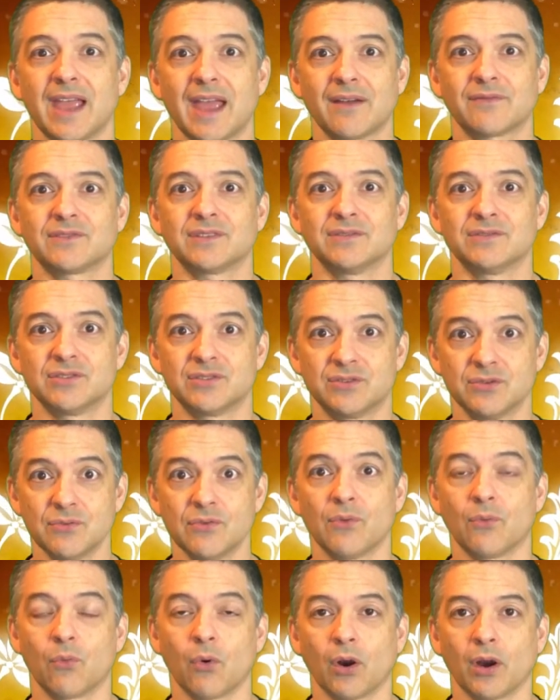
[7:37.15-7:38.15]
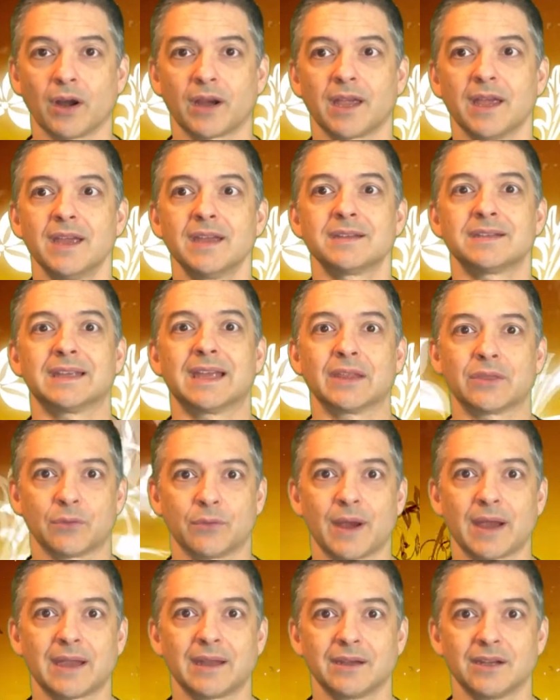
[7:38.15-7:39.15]
have to do the work to get the
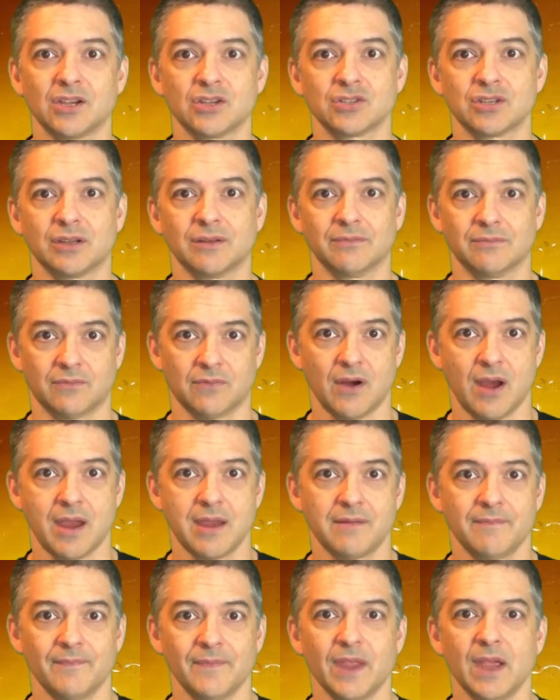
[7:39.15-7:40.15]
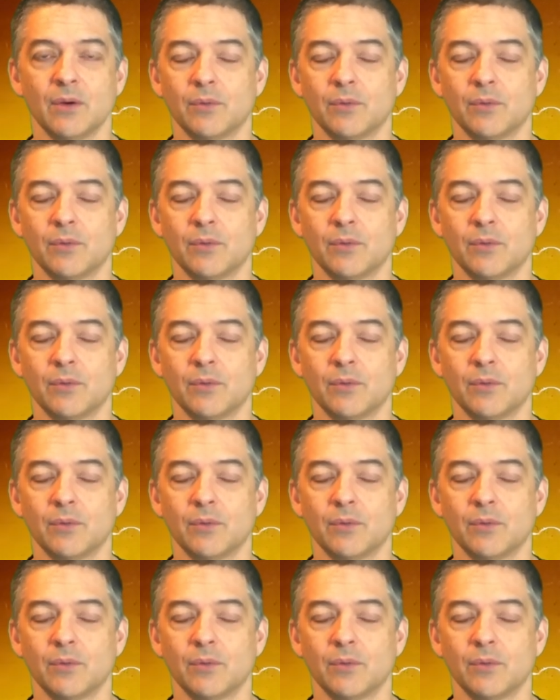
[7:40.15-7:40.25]
recognition, right?